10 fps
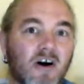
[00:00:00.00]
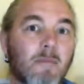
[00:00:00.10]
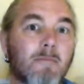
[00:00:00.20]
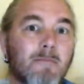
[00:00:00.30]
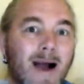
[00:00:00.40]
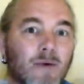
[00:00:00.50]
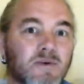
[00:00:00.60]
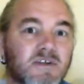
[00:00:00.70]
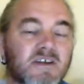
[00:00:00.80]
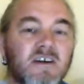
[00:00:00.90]

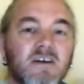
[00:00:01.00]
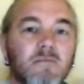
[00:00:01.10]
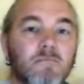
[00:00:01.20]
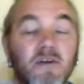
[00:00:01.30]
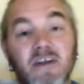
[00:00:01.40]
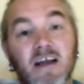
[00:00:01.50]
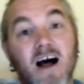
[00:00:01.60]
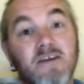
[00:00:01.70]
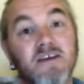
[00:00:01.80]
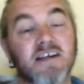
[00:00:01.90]
amount, but the
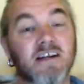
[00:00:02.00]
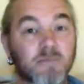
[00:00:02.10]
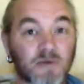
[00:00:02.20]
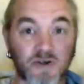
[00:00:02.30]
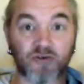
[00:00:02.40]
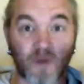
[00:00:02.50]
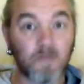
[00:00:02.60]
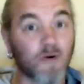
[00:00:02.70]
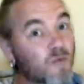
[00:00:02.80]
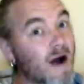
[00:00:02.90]
other syllables
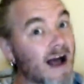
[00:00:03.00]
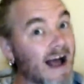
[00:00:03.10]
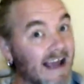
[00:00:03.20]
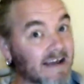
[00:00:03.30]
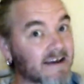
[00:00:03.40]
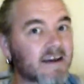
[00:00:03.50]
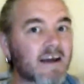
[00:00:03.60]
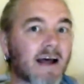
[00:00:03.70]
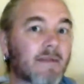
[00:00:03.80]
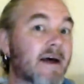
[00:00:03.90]
drop away,
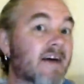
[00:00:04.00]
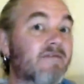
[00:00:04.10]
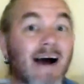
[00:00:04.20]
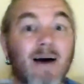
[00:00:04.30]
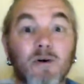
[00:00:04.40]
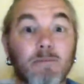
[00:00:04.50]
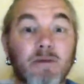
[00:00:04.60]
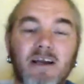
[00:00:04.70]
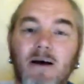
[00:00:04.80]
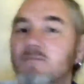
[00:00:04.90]
and their vowel
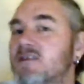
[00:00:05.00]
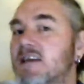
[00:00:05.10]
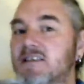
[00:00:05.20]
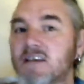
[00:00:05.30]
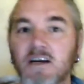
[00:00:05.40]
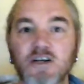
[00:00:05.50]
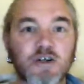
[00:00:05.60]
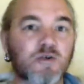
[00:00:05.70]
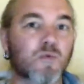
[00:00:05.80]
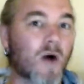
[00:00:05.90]
becomes this
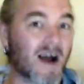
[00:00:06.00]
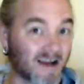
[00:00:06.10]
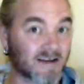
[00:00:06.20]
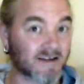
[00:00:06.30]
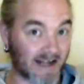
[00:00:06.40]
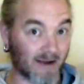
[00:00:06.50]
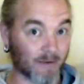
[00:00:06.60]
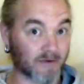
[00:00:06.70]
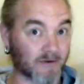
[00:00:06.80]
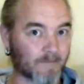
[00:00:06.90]
schwa
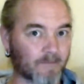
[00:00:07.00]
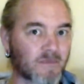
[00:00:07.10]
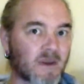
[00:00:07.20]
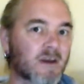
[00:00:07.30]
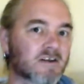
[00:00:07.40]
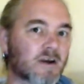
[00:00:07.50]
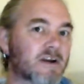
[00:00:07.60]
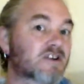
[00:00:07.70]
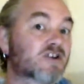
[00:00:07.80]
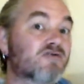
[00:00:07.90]
sound. So in a
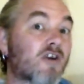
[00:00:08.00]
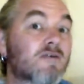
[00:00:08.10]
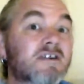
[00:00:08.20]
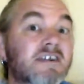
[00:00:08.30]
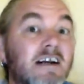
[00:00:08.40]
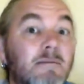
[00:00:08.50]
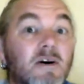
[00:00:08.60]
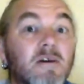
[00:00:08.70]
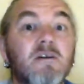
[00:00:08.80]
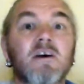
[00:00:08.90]
strong
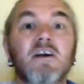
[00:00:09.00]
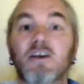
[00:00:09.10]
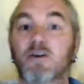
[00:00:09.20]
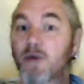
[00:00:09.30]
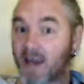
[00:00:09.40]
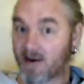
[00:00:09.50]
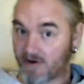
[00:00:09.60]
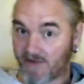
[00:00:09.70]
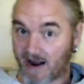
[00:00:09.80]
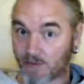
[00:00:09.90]
syllable, you'll hear a
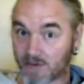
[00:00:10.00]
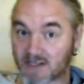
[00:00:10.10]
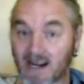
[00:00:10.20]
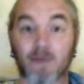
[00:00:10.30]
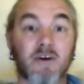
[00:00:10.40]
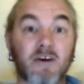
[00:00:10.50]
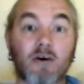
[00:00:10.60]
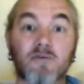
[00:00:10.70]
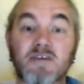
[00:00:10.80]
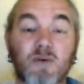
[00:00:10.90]
vowel sound that
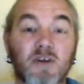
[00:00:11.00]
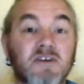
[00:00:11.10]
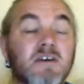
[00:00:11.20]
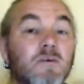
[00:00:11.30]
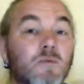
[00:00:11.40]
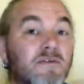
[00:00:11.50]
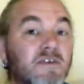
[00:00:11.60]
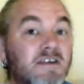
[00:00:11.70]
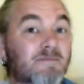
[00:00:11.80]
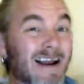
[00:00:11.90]
corresponds with the
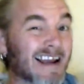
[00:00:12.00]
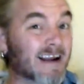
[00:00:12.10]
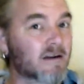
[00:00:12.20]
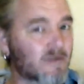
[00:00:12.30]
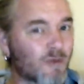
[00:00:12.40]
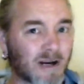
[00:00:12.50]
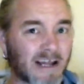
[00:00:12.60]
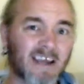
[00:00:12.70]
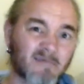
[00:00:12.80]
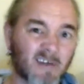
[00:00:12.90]
spelling. Normally,